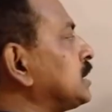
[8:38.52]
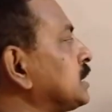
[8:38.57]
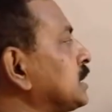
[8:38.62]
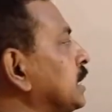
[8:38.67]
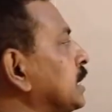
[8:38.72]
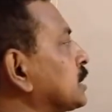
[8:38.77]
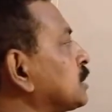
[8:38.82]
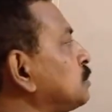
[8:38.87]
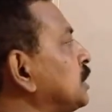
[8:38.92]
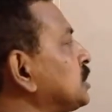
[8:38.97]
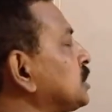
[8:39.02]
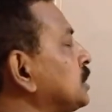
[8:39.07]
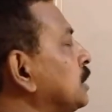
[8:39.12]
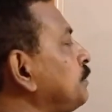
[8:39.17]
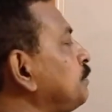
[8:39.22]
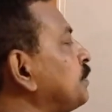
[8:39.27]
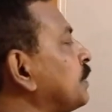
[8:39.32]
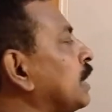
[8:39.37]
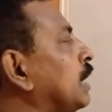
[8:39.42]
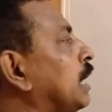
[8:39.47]
is the
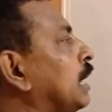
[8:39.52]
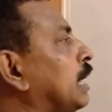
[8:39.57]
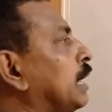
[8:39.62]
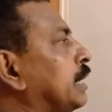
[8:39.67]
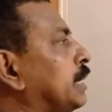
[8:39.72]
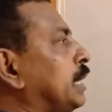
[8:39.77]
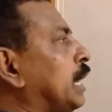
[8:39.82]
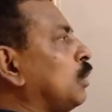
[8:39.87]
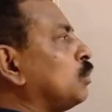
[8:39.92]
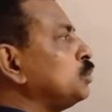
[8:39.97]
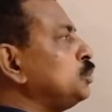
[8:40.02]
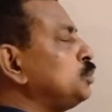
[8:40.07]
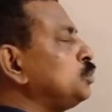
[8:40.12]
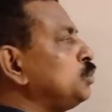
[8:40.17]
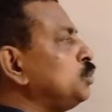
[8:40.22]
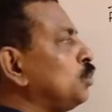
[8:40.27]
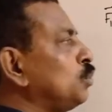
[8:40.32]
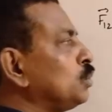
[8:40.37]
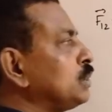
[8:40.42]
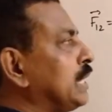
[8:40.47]
expression. Now you
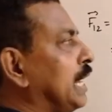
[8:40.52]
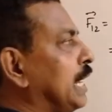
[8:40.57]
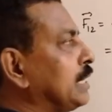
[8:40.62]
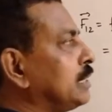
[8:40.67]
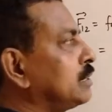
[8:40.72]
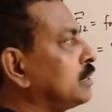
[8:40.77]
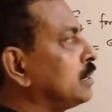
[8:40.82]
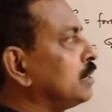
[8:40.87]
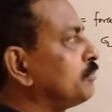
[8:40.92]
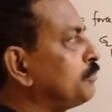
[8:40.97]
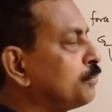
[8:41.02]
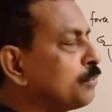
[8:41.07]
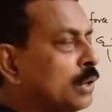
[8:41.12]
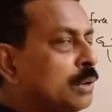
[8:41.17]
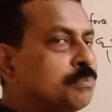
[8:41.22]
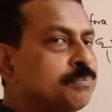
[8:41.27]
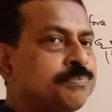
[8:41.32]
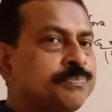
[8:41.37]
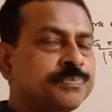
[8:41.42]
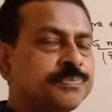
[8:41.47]
know that
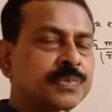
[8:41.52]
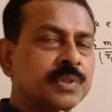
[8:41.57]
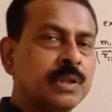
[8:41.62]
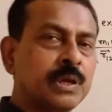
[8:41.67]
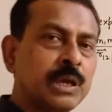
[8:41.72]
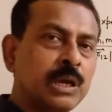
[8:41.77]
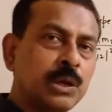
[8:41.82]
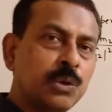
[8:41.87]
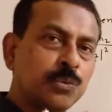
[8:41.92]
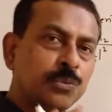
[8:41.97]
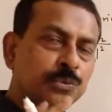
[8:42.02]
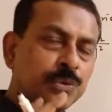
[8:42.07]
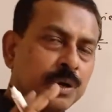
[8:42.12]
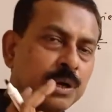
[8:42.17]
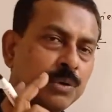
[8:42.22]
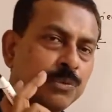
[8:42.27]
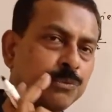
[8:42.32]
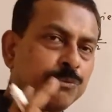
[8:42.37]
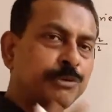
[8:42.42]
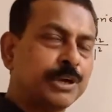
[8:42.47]
from
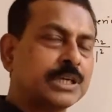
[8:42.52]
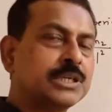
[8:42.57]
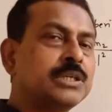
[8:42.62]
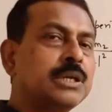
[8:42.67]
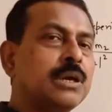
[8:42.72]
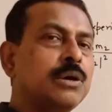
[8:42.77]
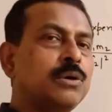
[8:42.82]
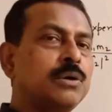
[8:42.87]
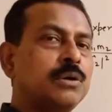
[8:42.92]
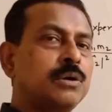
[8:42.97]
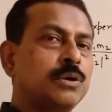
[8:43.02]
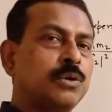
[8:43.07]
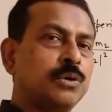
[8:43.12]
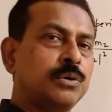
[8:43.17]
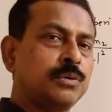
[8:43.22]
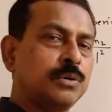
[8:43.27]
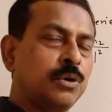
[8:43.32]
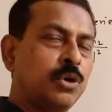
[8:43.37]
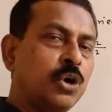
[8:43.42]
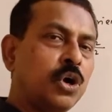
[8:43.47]
vector
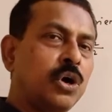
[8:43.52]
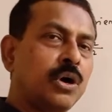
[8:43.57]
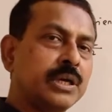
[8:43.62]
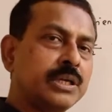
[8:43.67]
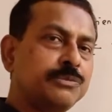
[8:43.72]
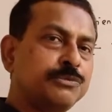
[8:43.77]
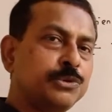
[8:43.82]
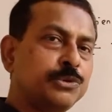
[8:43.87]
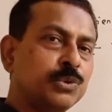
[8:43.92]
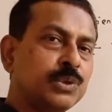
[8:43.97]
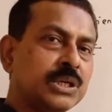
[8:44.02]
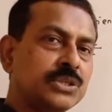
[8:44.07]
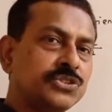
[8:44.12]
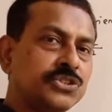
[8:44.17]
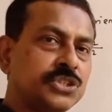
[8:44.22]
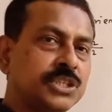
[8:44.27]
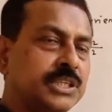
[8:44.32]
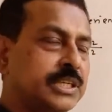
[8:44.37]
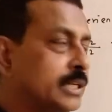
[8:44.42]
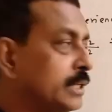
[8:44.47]
law, if you
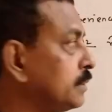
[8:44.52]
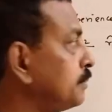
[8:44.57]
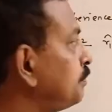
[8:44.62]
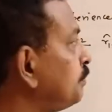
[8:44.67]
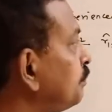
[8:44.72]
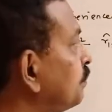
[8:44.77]
consider,